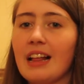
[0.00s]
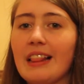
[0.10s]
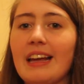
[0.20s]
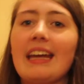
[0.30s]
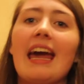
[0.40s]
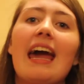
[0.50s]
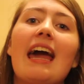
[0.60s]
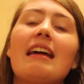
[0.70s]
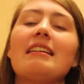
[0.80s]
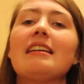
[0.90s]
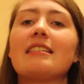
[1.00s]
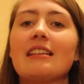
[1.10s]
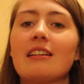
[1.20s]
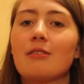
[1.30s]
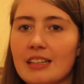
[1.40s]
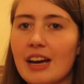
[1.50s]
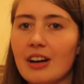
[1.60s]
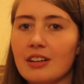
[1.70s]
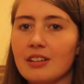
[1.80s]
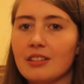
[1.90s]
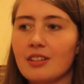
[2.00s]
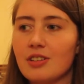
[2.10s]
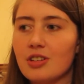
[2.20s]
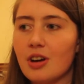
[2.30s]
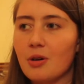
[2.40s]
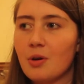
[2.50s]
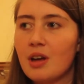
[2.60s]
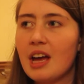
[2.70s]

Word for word: like any single character in this show.